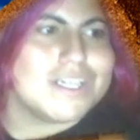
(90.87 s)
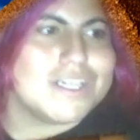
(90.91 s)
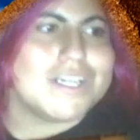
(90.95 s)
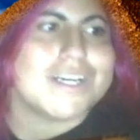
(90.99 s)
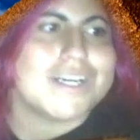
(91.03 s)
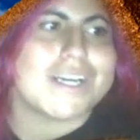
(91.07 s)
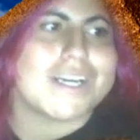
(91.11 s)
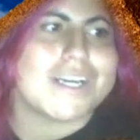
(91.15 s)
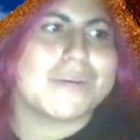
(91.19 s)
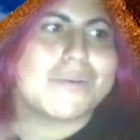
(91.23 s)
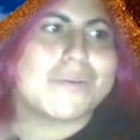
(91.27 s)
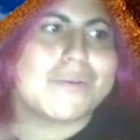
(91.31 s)

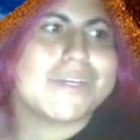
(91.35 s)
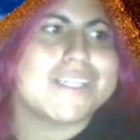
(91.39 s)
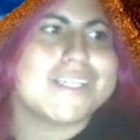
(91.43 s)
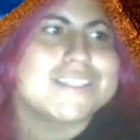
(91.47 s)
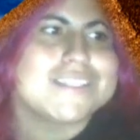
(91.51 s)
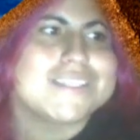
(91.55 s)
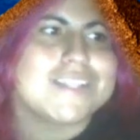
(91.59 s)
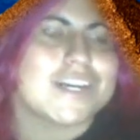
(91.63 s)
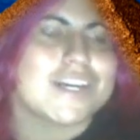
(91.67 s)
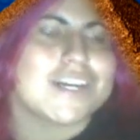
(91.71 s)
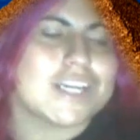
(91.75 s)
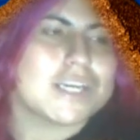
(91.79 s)
Wait, what
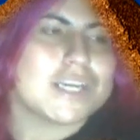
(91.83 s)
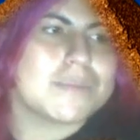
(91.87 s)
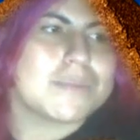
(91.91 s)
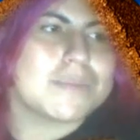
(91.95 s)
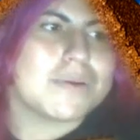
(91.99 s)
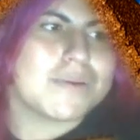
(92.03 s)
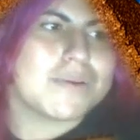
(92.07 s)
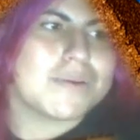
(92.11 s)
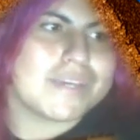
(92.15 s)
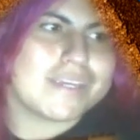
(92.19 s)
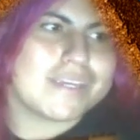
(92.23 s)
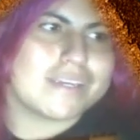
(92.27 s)
he's talking
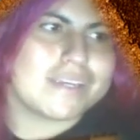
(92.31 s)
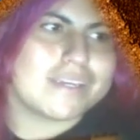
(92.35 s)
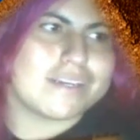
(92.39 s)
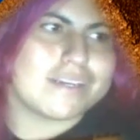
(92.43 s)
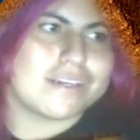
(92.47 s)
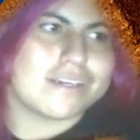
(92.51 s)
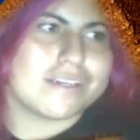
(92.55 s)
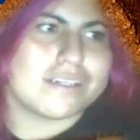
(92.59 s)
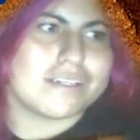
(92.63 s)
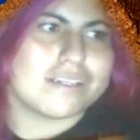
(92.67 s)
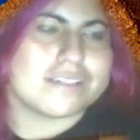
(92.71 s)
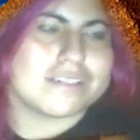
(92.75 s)
about right
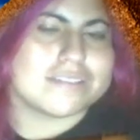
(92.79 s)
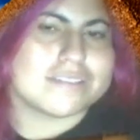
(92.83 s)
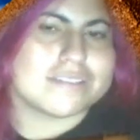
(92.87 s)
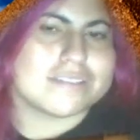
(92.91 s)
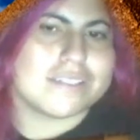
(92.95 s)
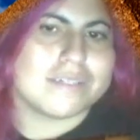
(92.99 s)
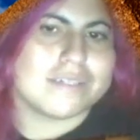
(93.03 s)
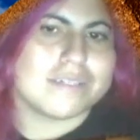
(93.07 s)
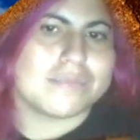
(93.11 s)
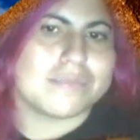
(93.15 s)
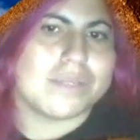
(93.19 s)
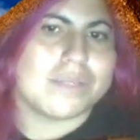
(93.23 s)
here is
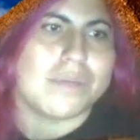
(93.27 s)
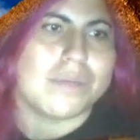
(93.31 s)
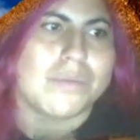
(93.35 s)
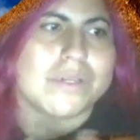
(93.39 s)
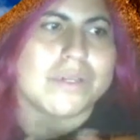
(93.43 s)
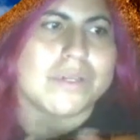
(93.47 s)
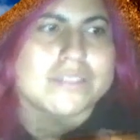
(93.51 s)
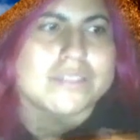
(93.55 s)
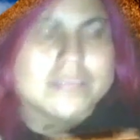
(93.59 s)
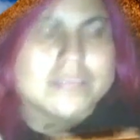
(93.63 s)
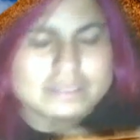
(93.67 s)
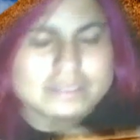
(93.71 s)
um, he
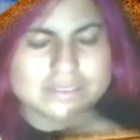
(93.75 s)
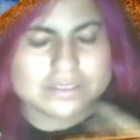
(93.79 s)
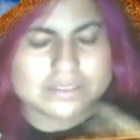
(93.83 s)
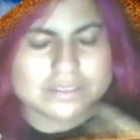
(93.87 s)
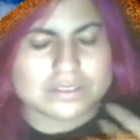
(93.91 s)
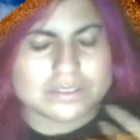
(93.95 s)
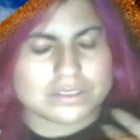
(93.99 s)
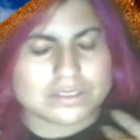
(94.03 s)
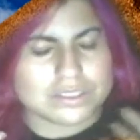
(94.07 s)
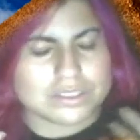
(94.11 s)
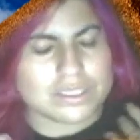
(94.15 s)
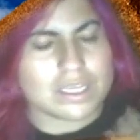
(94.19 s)
wants
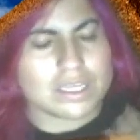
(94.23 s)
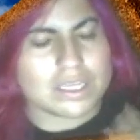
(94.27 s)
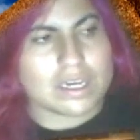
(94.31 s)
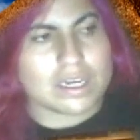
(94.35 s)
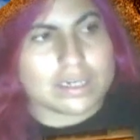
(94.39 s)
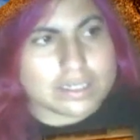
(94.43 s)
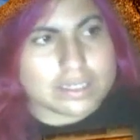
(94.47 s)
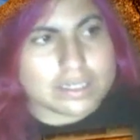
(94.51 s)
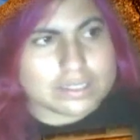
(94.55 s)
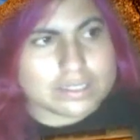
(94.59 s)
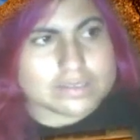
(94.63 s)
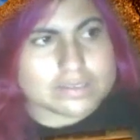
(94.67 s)
to the
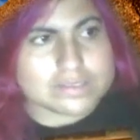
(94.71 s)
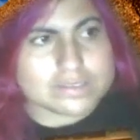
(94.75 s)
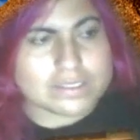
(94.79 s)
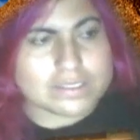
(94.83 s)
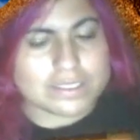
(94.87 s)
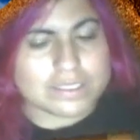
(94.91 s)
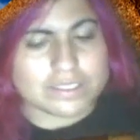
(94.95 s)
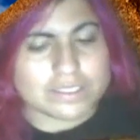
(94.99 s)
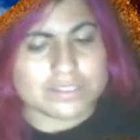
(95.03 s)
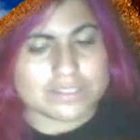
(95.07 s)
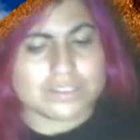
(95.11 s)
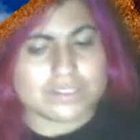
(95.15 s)
audience
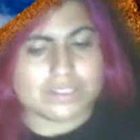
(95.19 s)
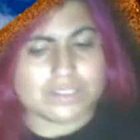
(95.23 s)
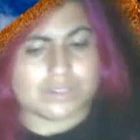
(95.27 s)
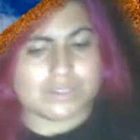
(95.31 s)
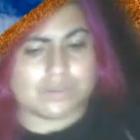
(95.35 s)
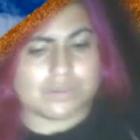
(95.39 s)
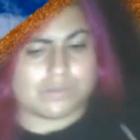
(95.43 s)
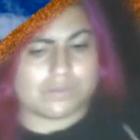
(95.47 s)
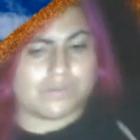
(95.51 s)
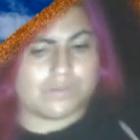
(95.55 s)
here to